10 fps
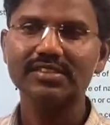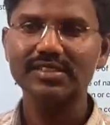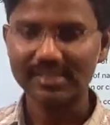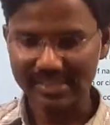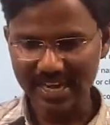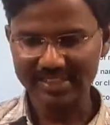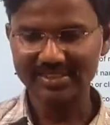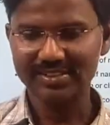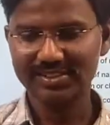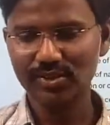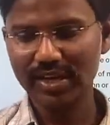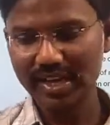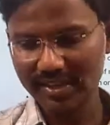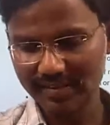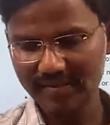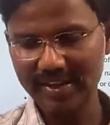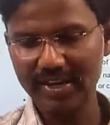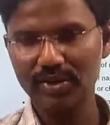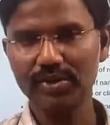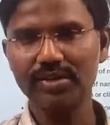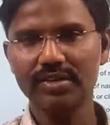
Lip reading: Yes. Okay. Very good.